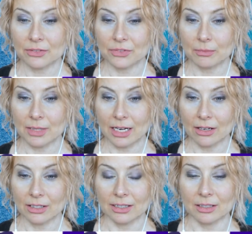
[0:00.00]
it from
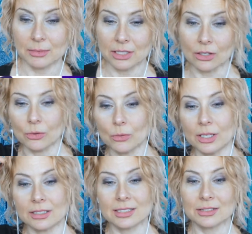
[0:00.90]
there and let me know
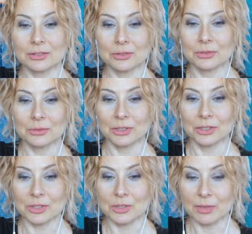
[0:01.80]
what
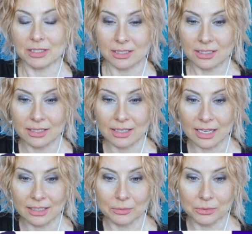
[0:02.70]
your response is to
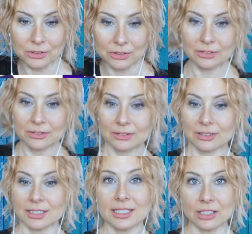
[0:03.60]
that, and we'll
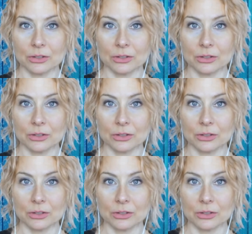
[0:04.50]
continue.